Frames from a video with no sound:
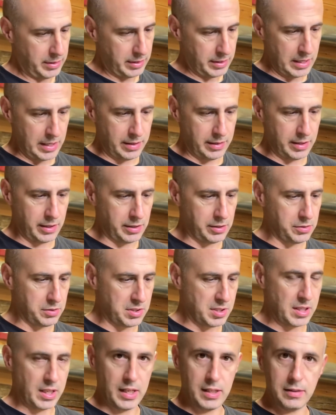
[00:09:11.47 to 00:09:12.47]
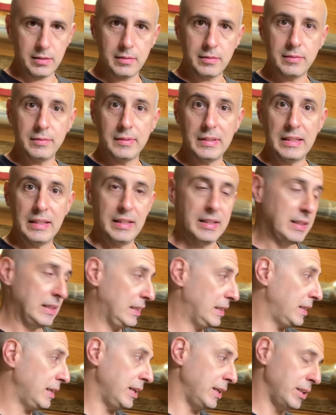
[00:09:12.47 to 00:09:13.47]
and think you're set,
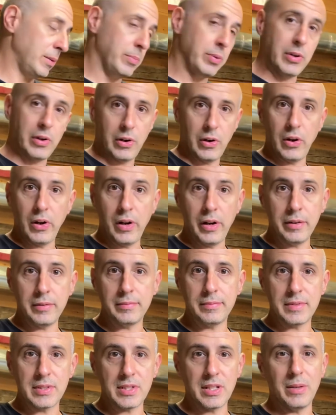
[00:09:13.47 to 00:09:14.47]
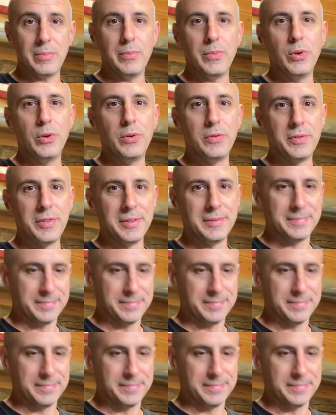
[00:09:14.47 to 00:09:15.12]
and you put it on and something moved.